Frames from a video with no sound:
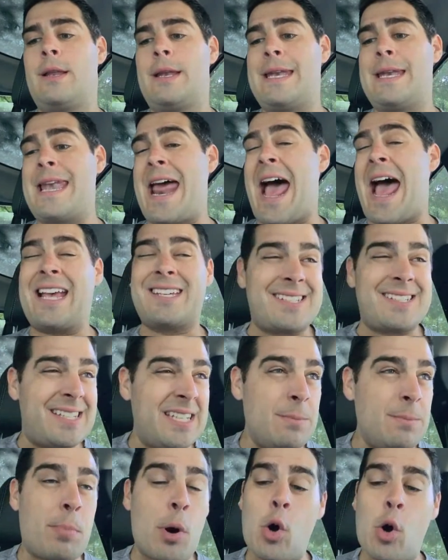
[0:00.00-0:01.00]

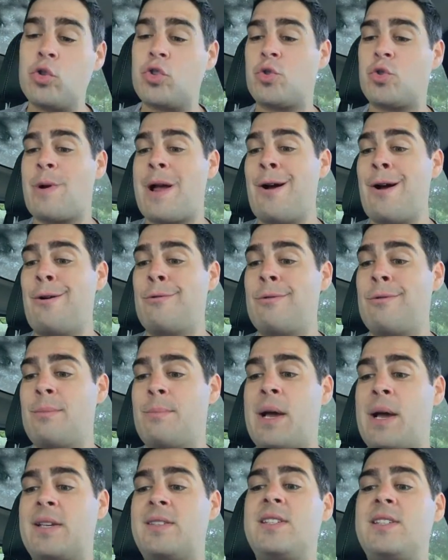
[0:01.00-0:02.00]
Nasty post route
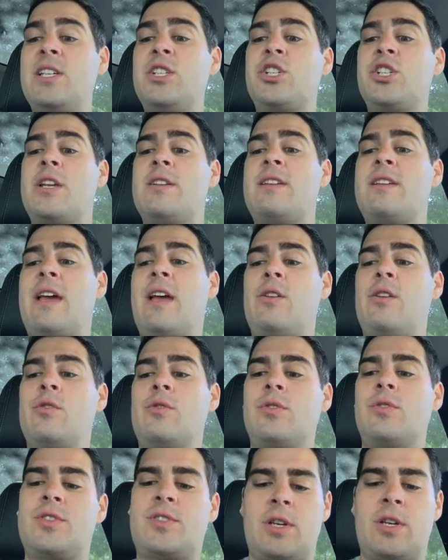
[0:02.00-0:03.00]
by CJ
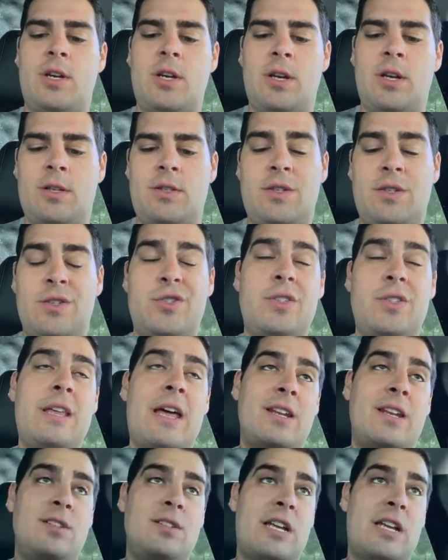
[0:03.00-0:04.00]
Daniels that
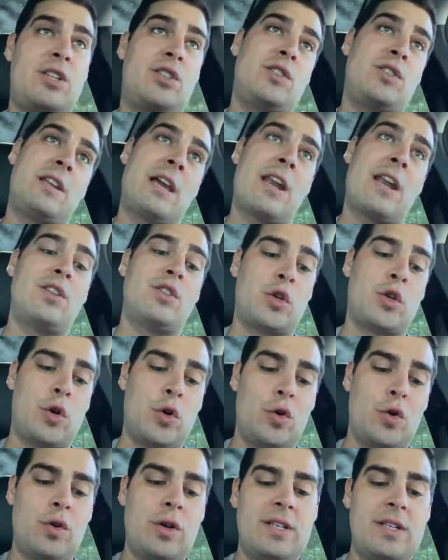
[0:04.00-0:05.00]
kind of
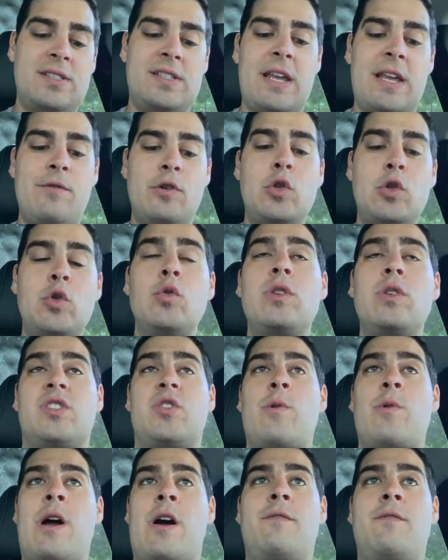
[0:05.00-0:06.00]
turned Xavier Lucas
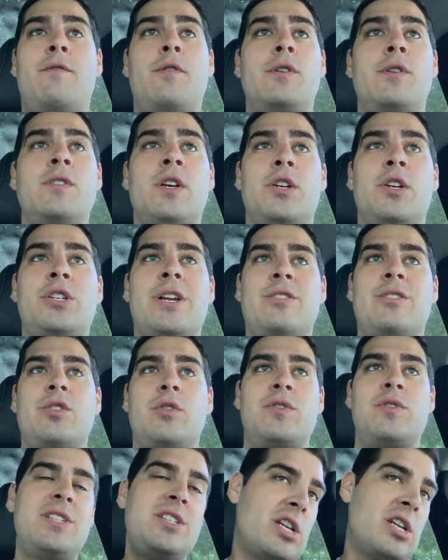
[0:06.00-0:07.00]
around for a touchdown.
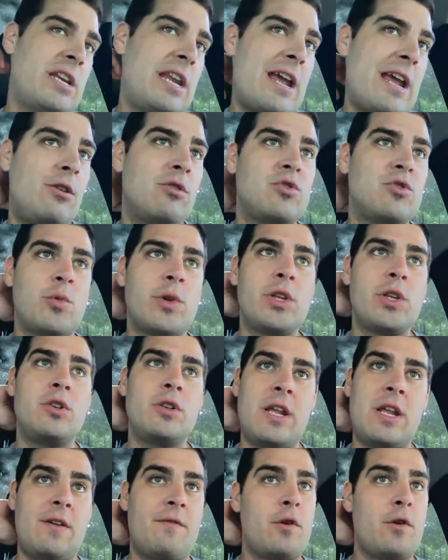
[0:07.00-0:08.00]
So CJ Daniels, really
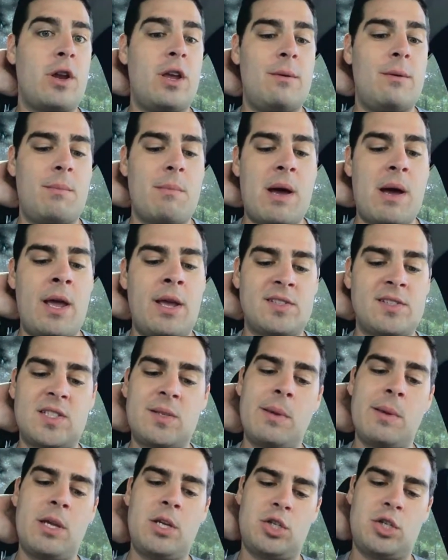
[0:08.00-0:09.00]
good day for him in my
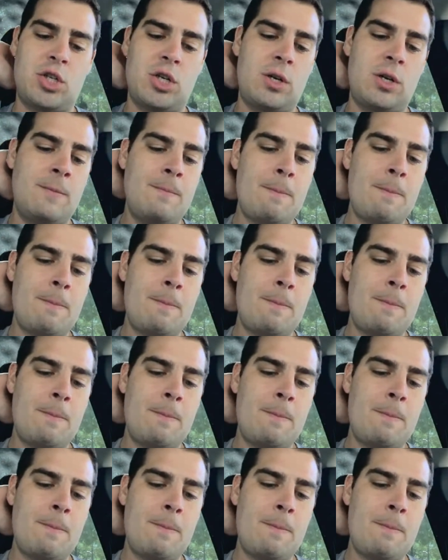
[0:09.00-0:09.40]
estimation.